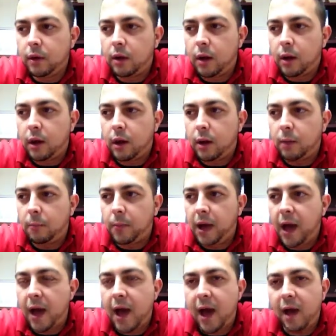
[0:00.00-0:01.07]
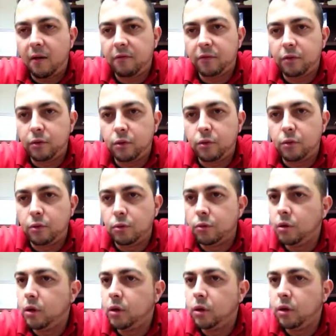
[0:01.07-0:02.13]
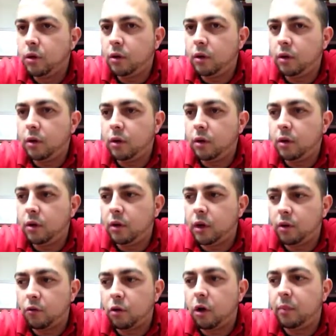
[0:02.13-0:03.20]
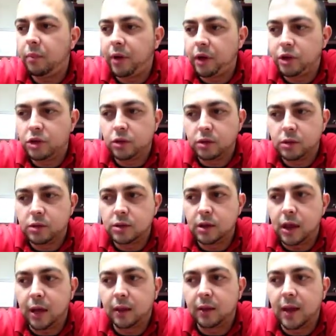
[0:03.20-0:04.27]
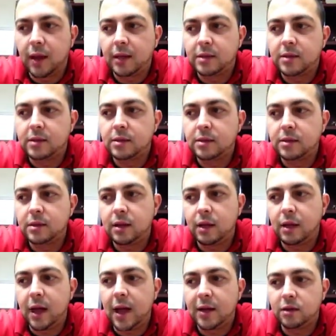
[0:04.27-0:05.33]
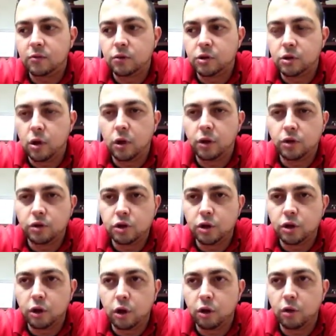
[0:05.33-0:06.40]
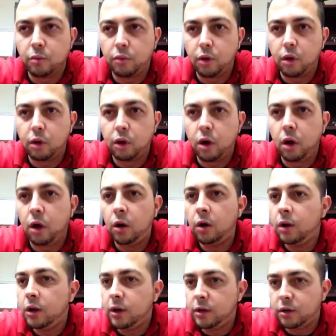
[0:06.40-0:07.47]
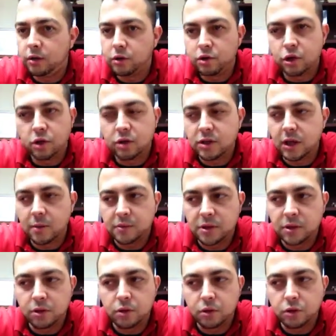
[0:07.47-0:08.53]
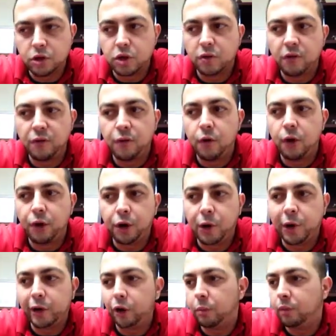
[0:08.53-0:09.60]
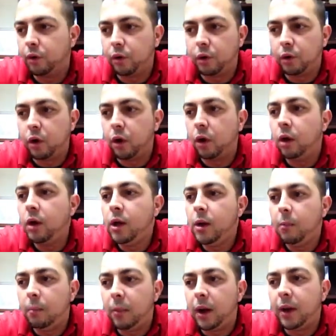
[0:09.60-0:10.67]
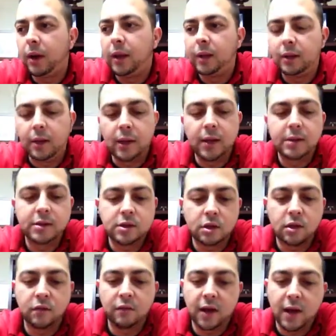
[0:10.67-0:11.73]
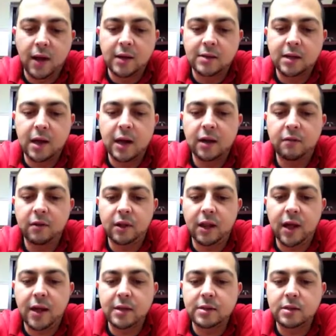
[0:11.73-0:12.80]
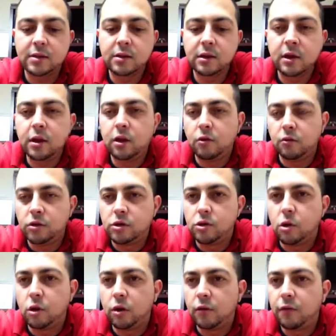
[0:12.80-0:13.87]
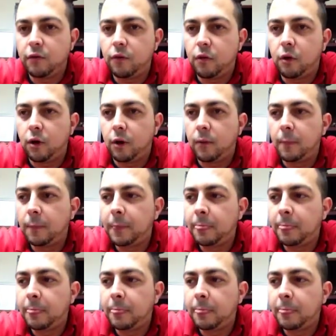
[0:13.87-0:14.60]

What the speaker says: have you enroll patients. Like, that's the last resort. You should know your protocol. There's no substitution for knowing your protocol, but it does serve as kind of a last resort for